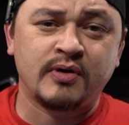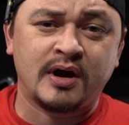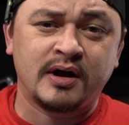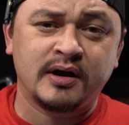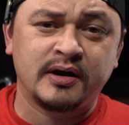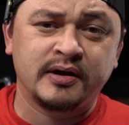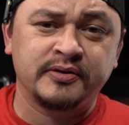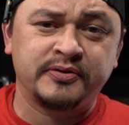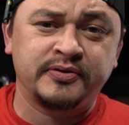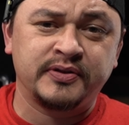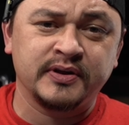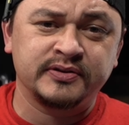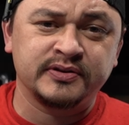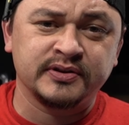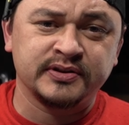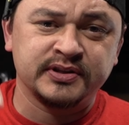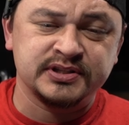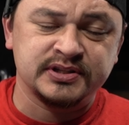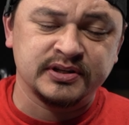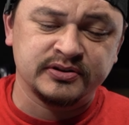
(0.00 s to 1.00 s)
I think that
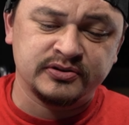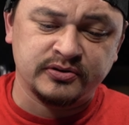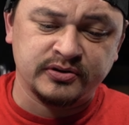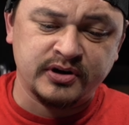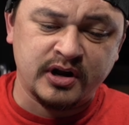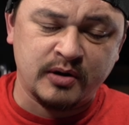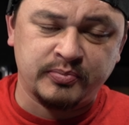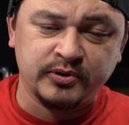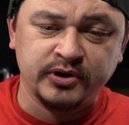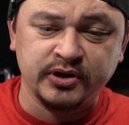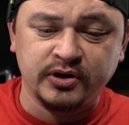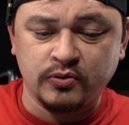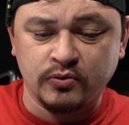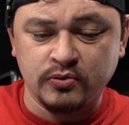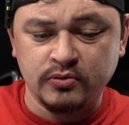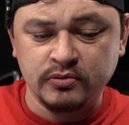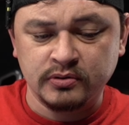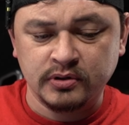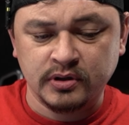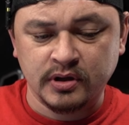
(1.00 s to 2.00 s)
this thing turned out pretty
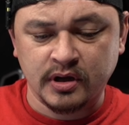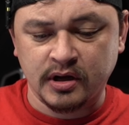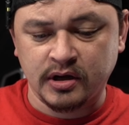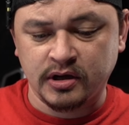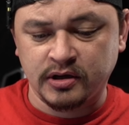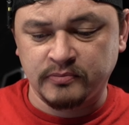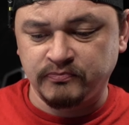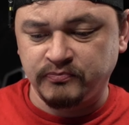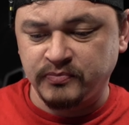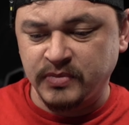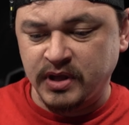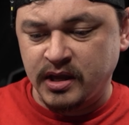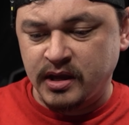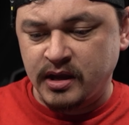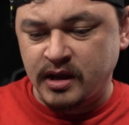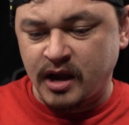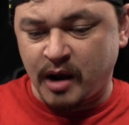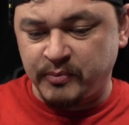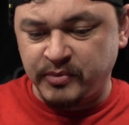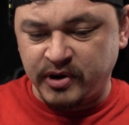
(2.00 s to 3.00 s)
cool. I'm
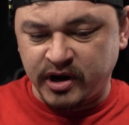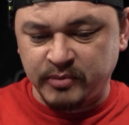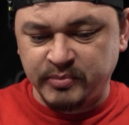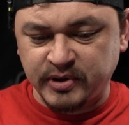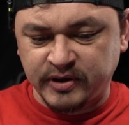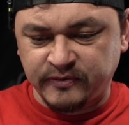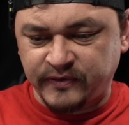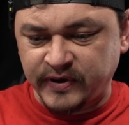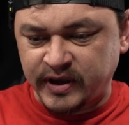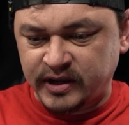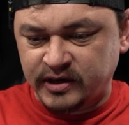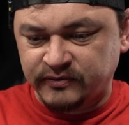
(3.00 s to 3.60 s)
not a big fan